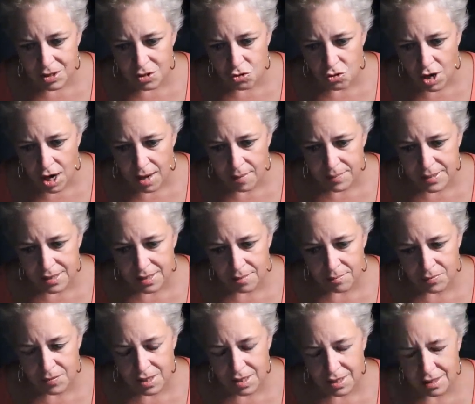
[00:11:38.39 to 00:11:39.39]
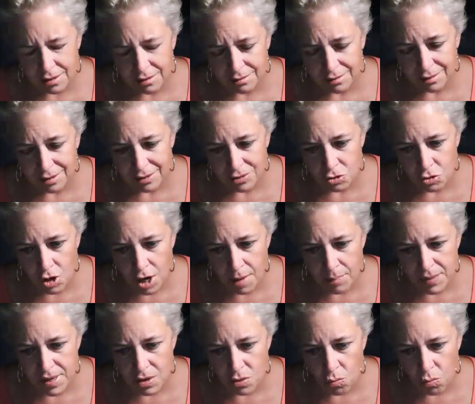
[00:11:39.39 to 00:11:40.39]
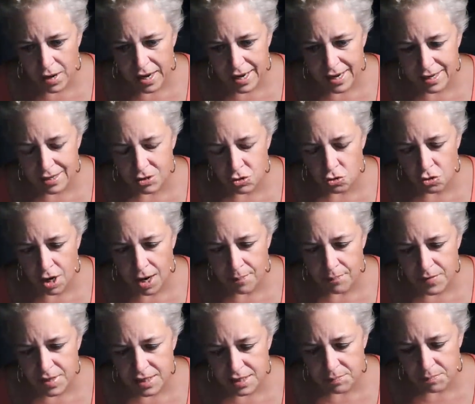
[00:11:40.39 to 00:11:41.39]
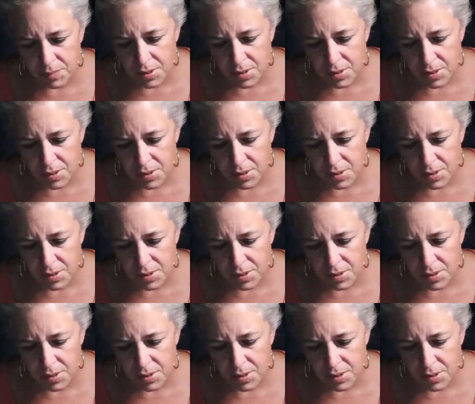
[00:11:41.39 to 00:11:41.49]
to drop something. Dropping weight, drop this